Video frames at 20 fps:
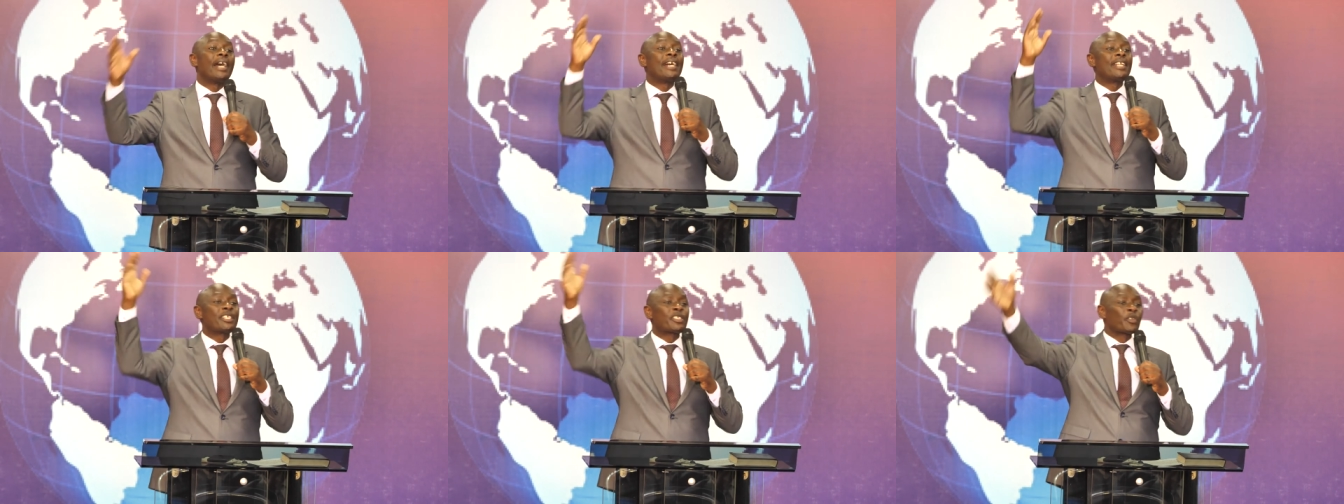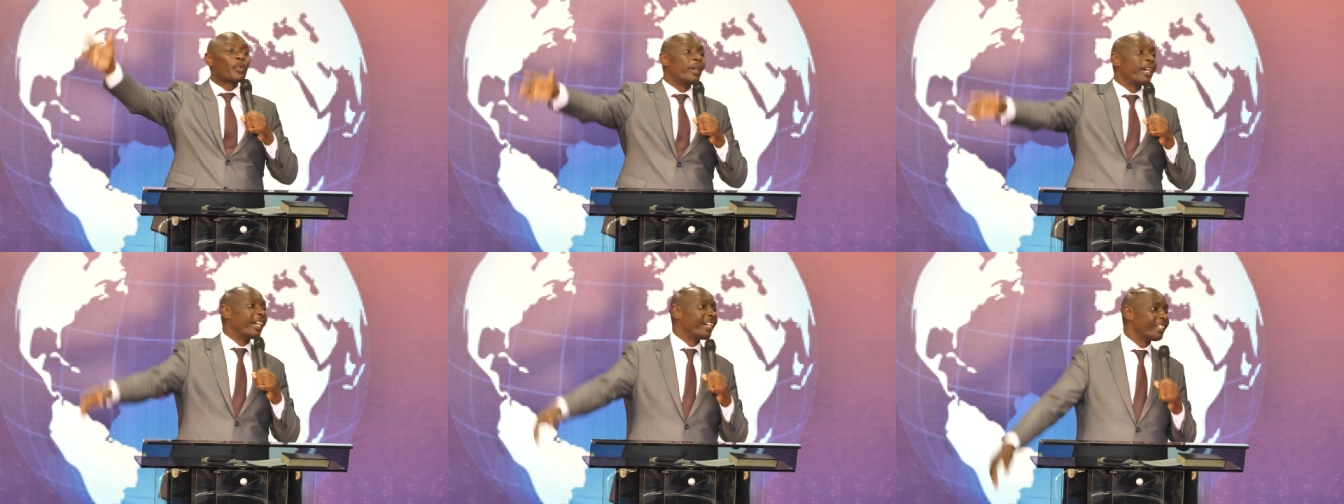
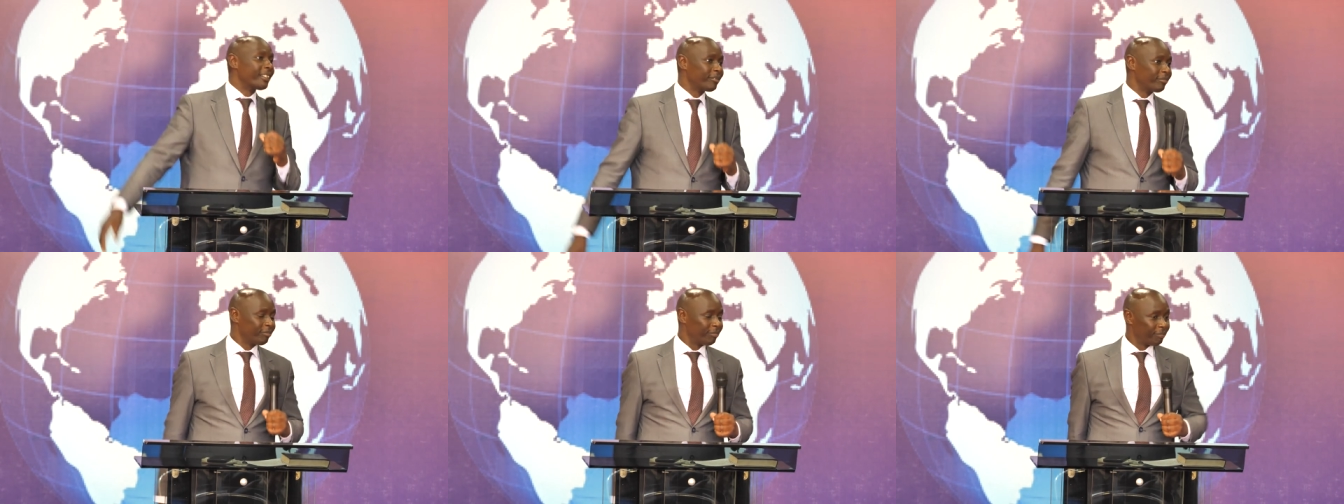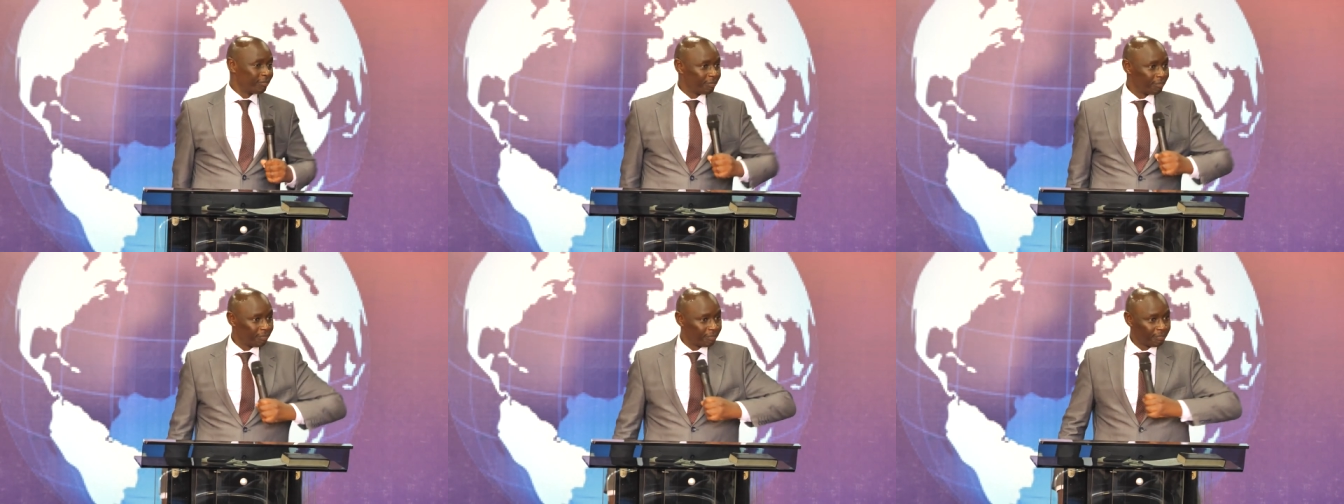elsewhere.
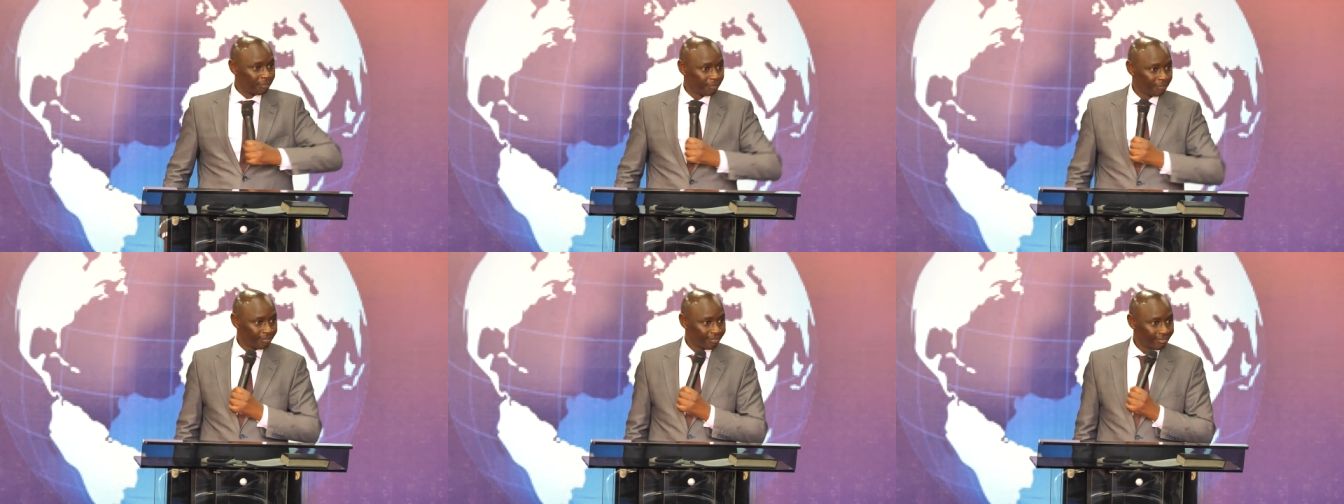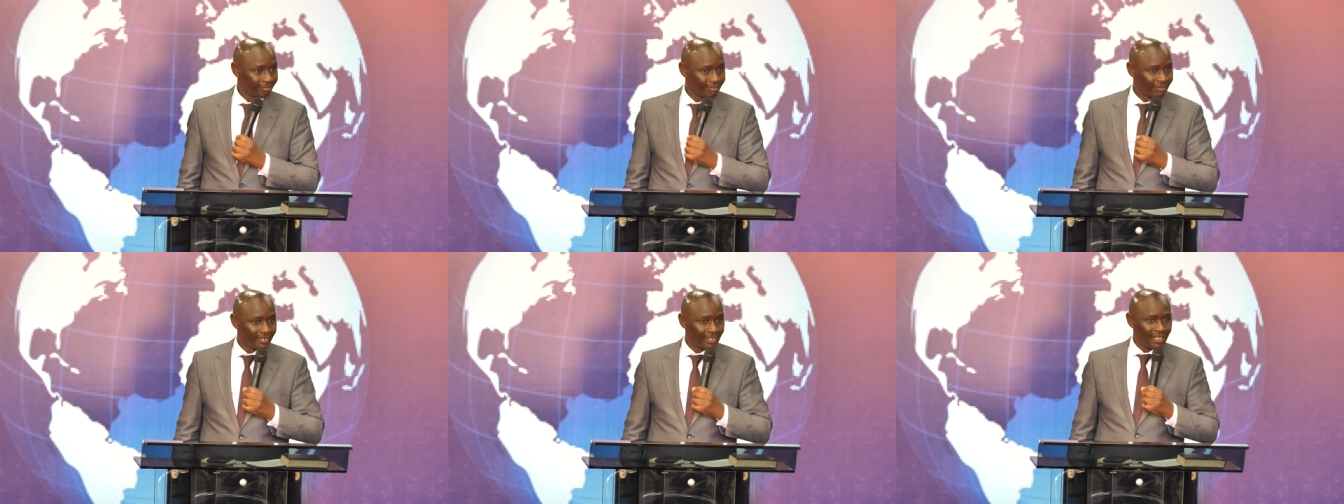
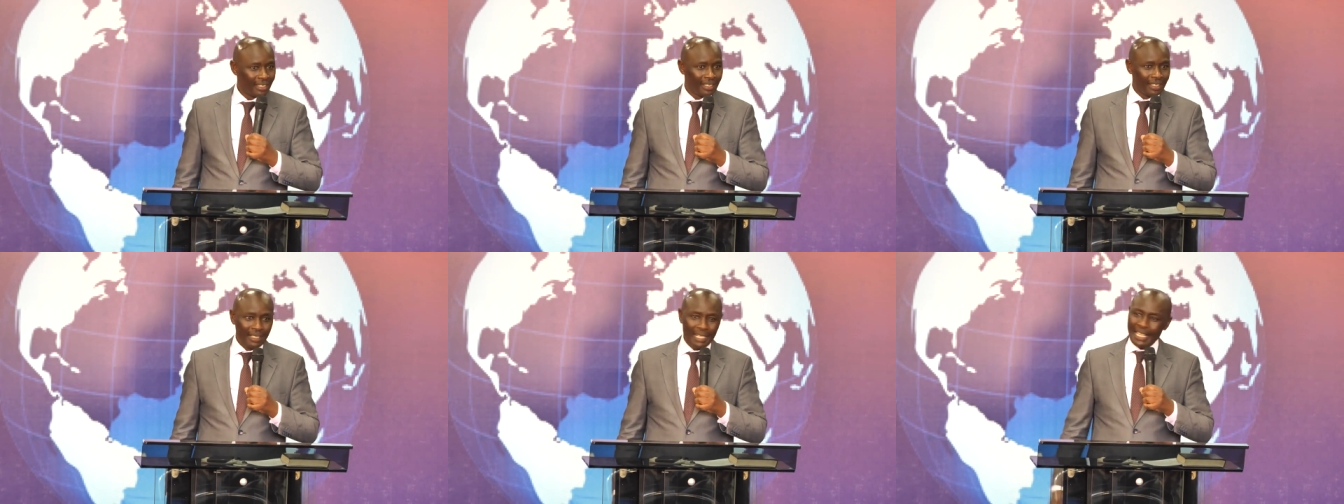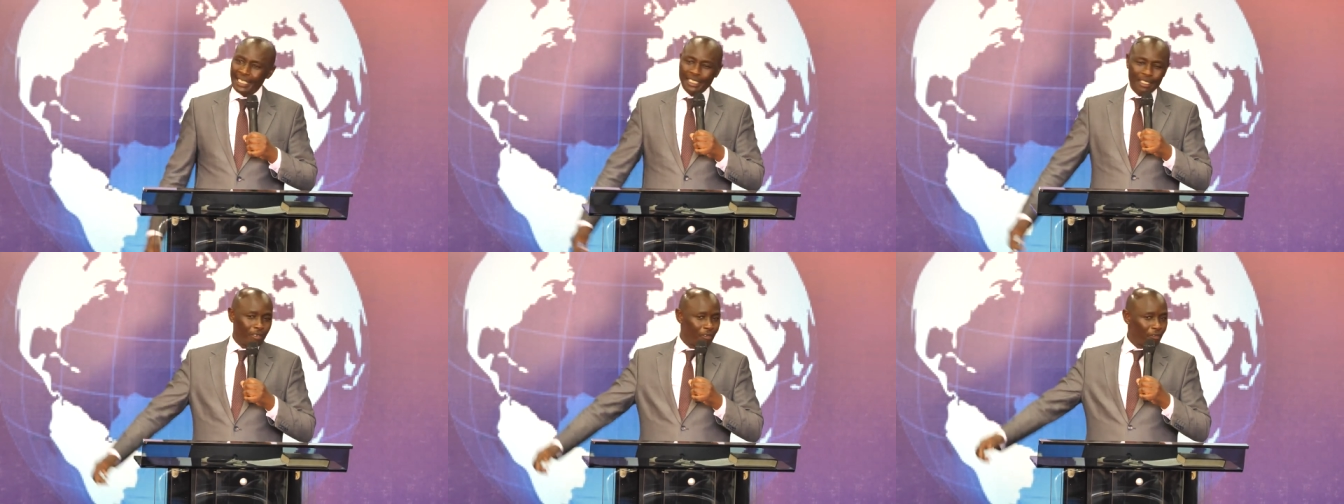
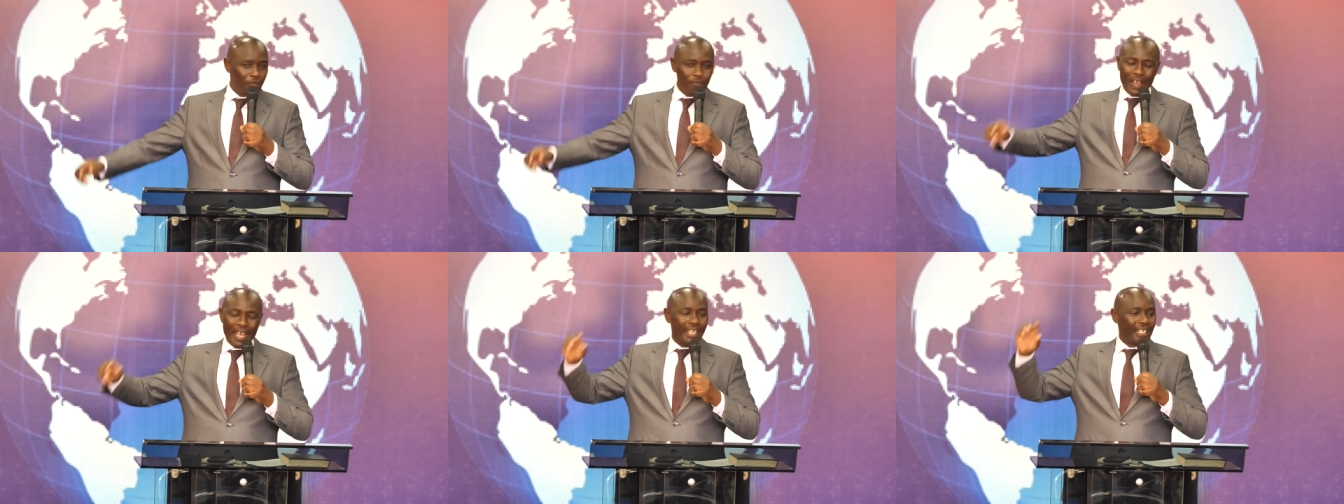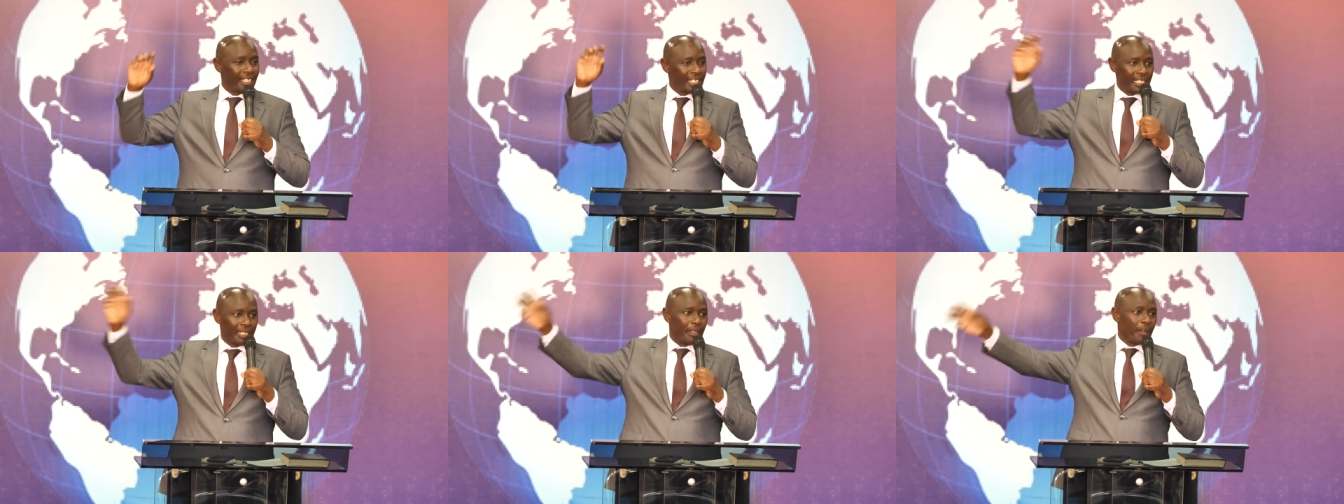Let him
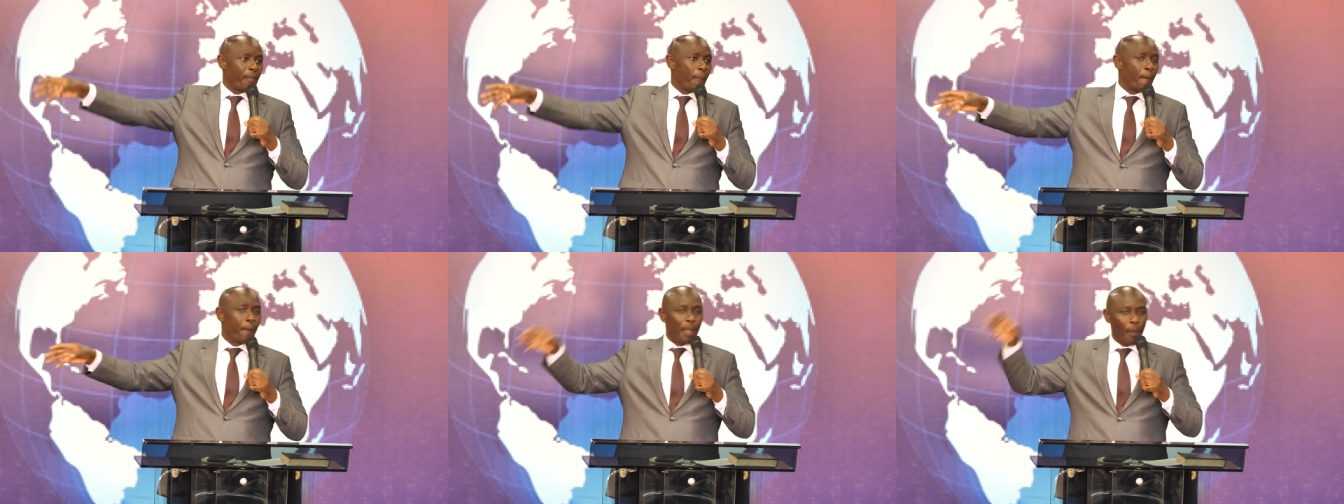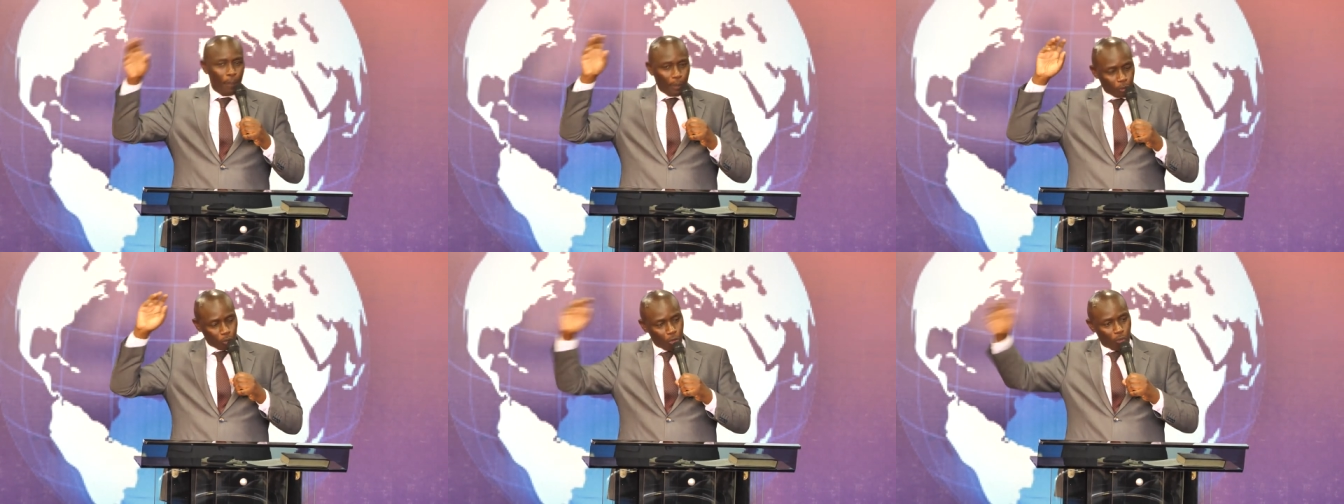find the
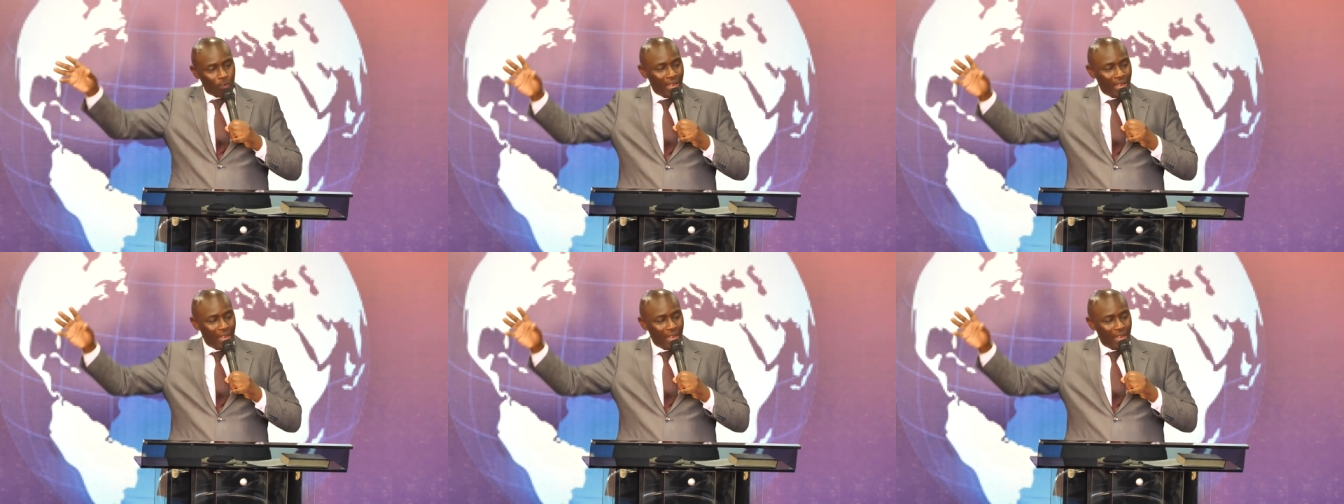people to